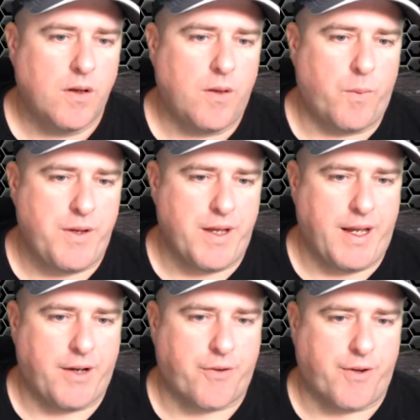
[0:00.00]
When you
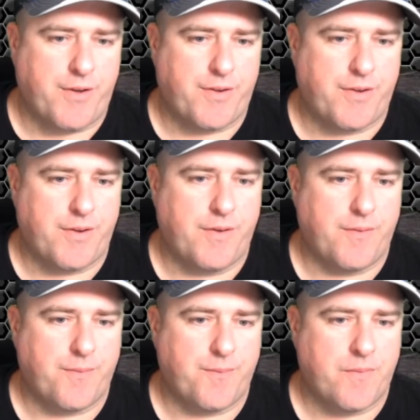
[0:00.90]
increase
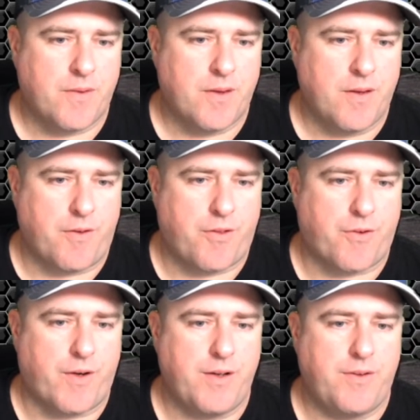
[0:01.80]
the
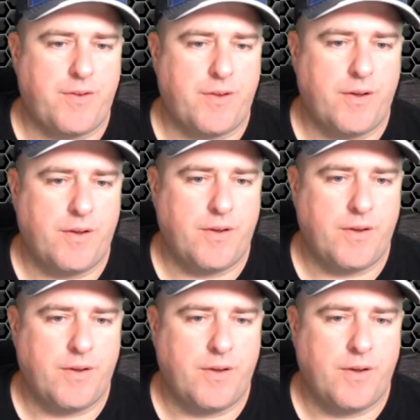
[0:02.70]
threads,
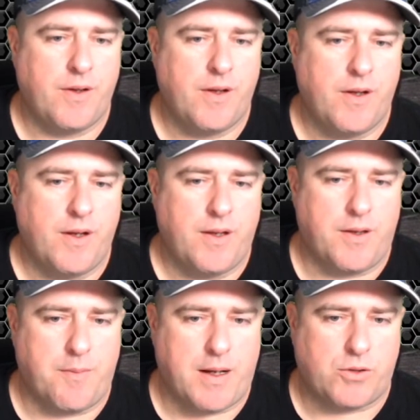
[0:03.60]

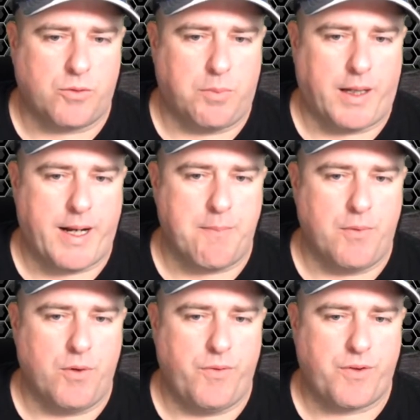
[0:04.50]
the actual blade
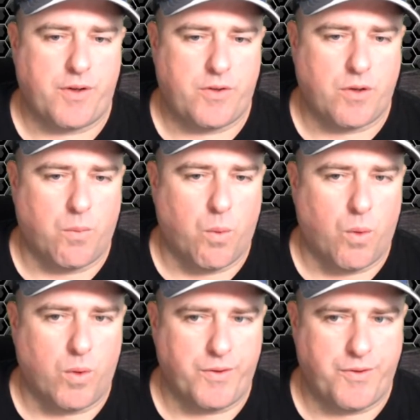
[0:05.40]
moves
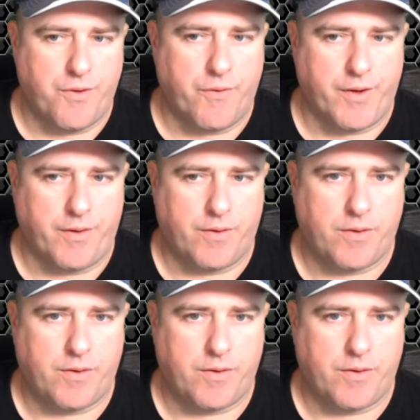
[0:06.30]
towards the reel.